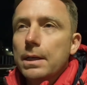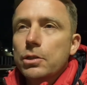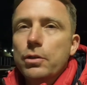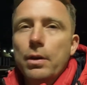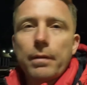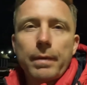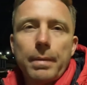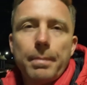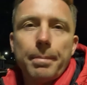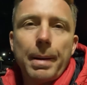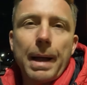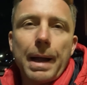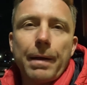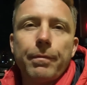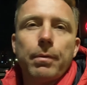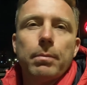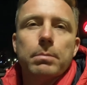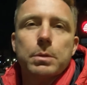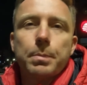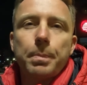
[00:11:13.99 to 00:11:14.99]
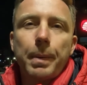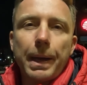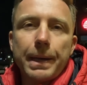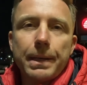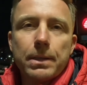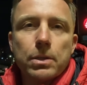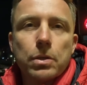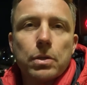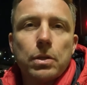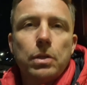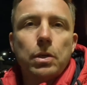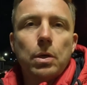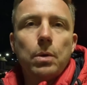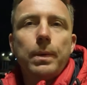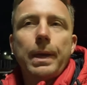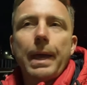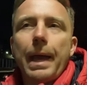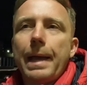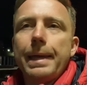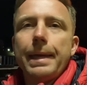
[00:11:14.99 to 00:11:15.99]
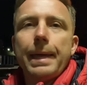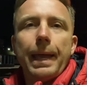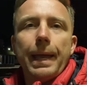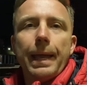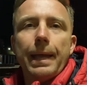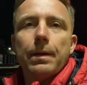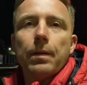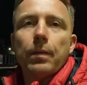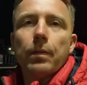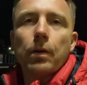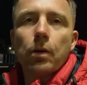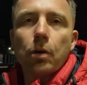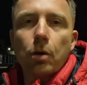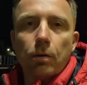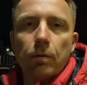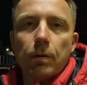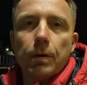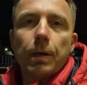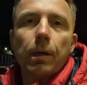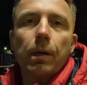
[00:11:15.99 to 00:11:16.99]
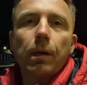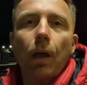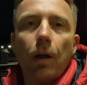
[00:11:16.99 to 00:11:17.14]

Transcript: travelling back from Spain to the UK in the current